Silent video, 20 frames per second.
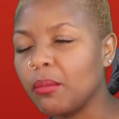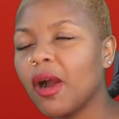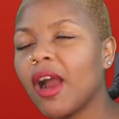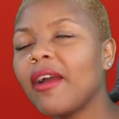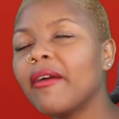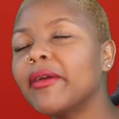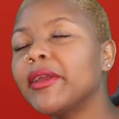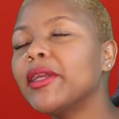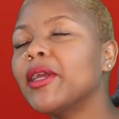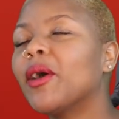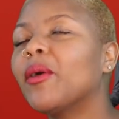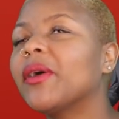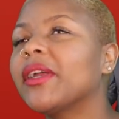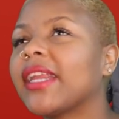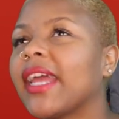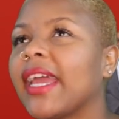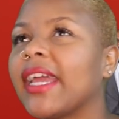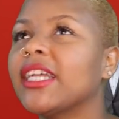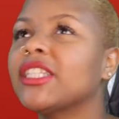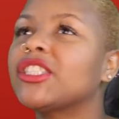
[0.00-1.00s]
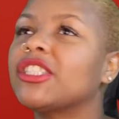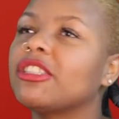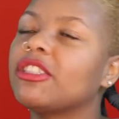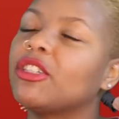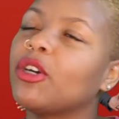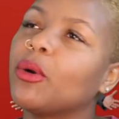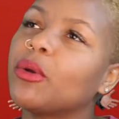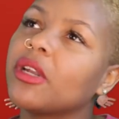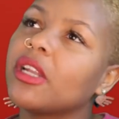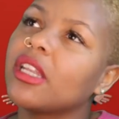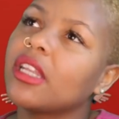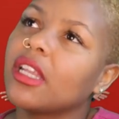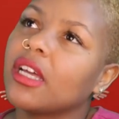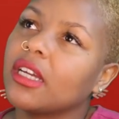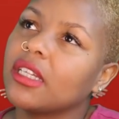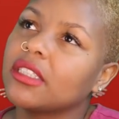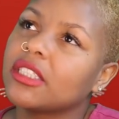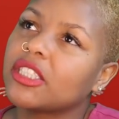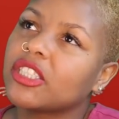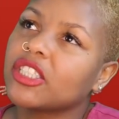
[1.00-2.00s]
Mario and Angie go to
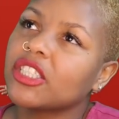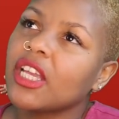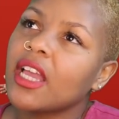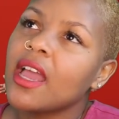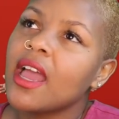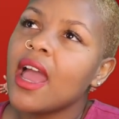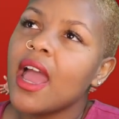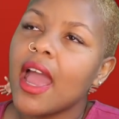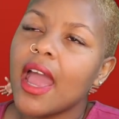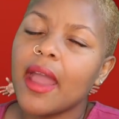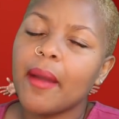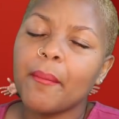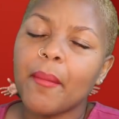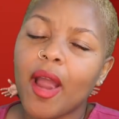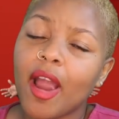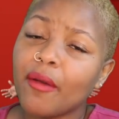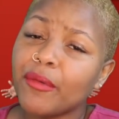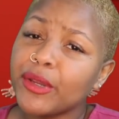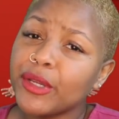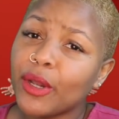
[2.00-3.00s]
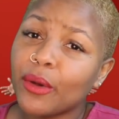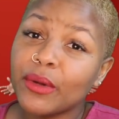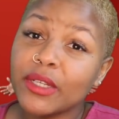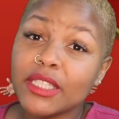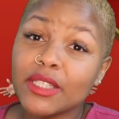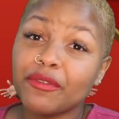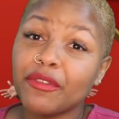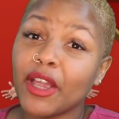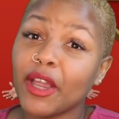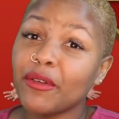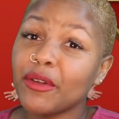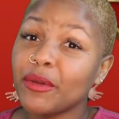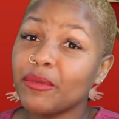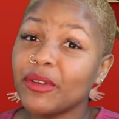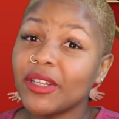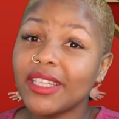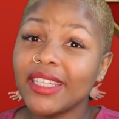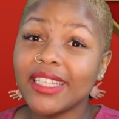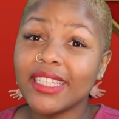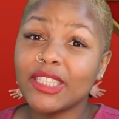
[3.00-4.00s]
lunch. And Mario is very
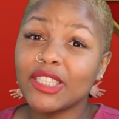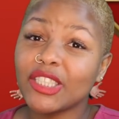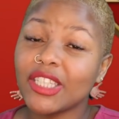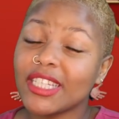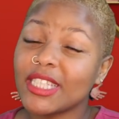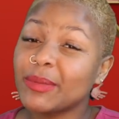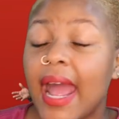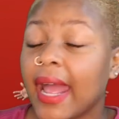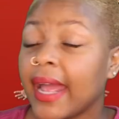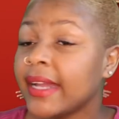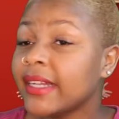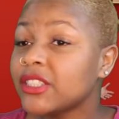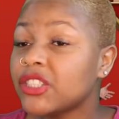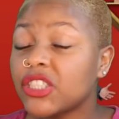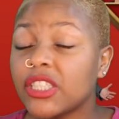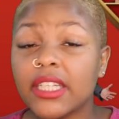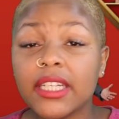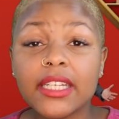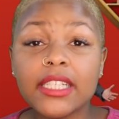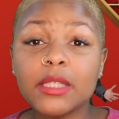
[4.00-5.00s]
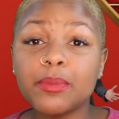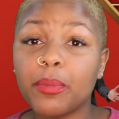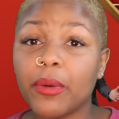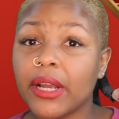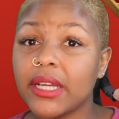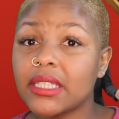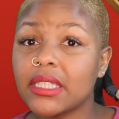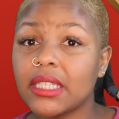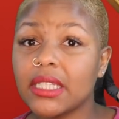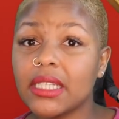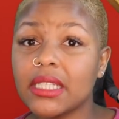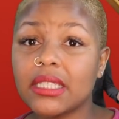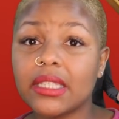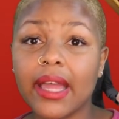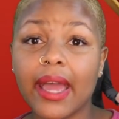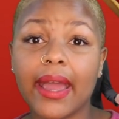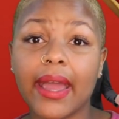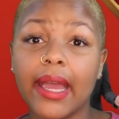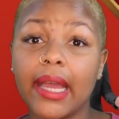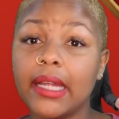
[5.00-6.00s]
religious. Angie expresses
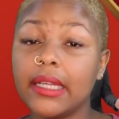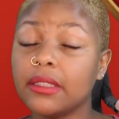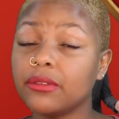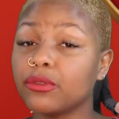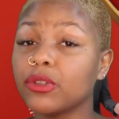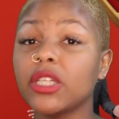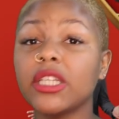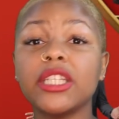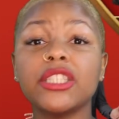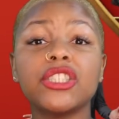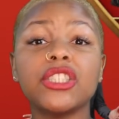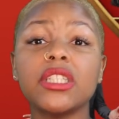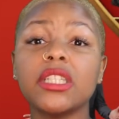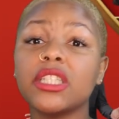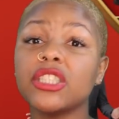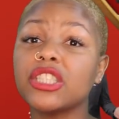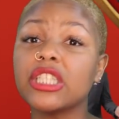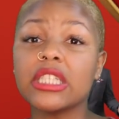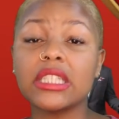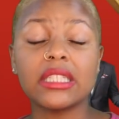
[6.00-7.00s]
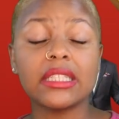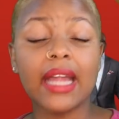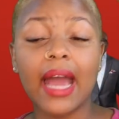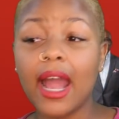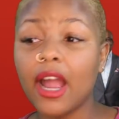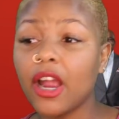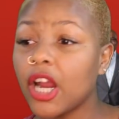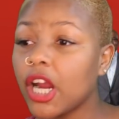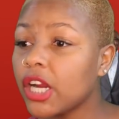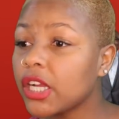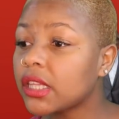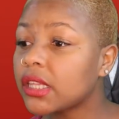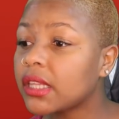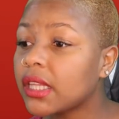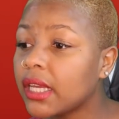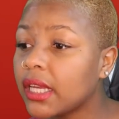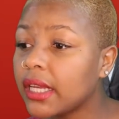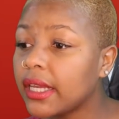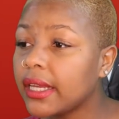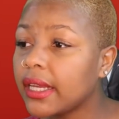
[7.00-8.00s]
that religion is just not her
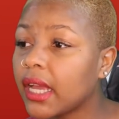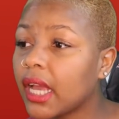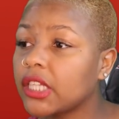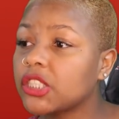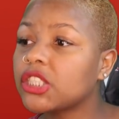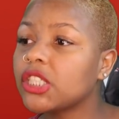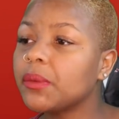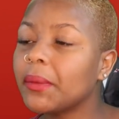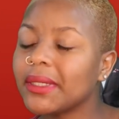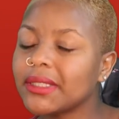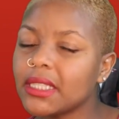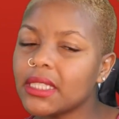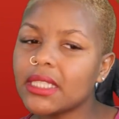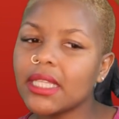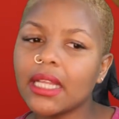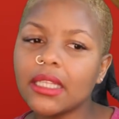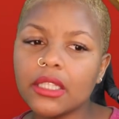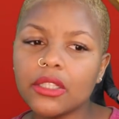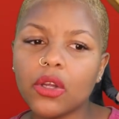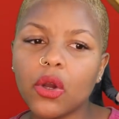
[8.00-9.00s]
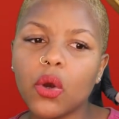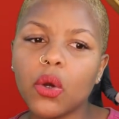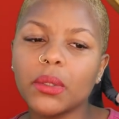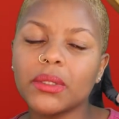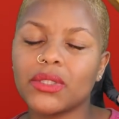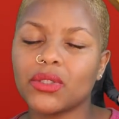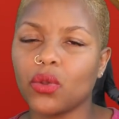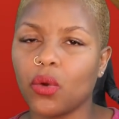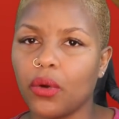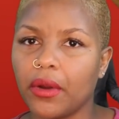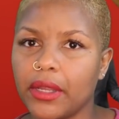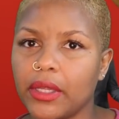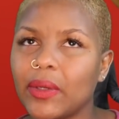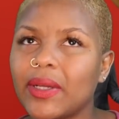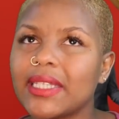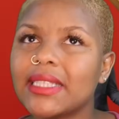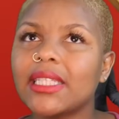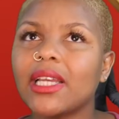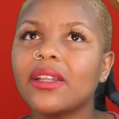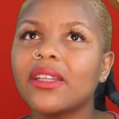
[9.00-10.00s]
thing. And she wasn't telling the whole story. You
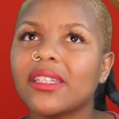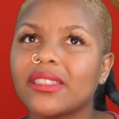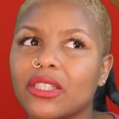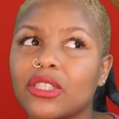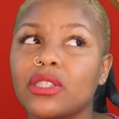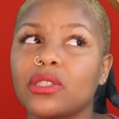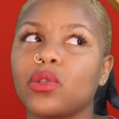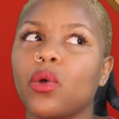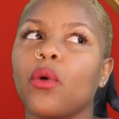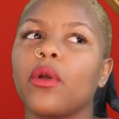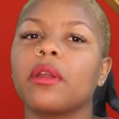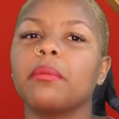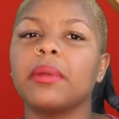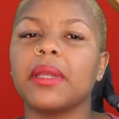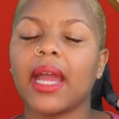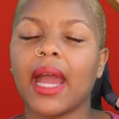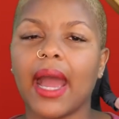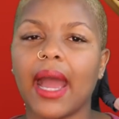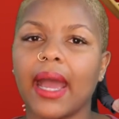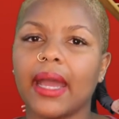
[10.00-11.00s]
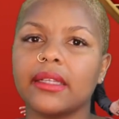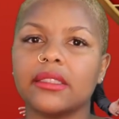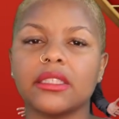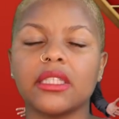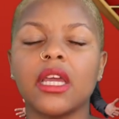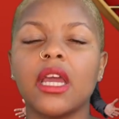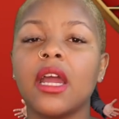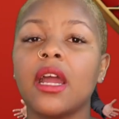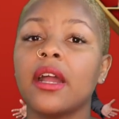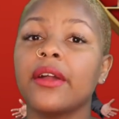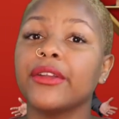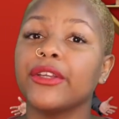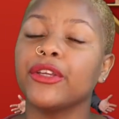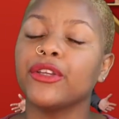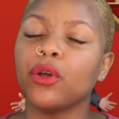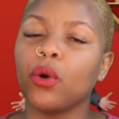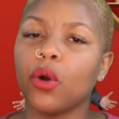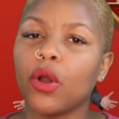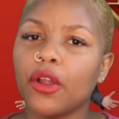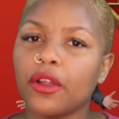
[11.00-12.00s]
can tell there's a story behind,
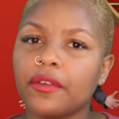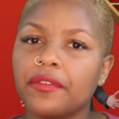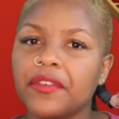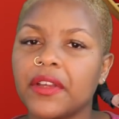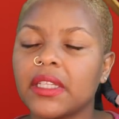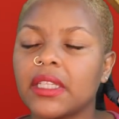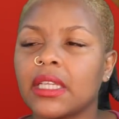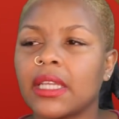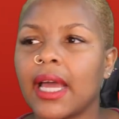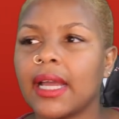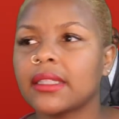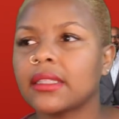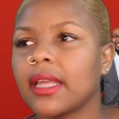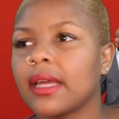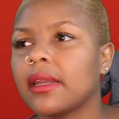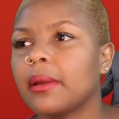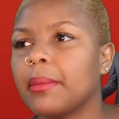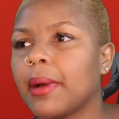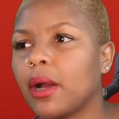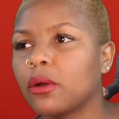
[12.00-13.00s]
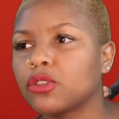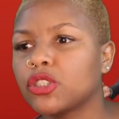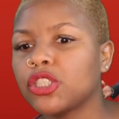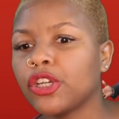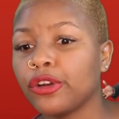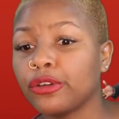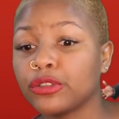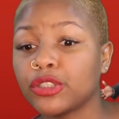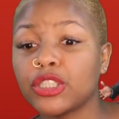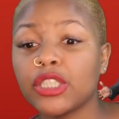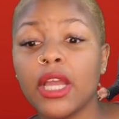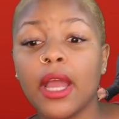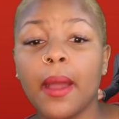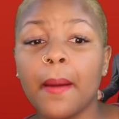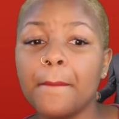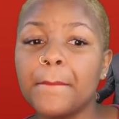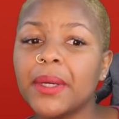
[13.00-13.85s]
her feeling like that about church.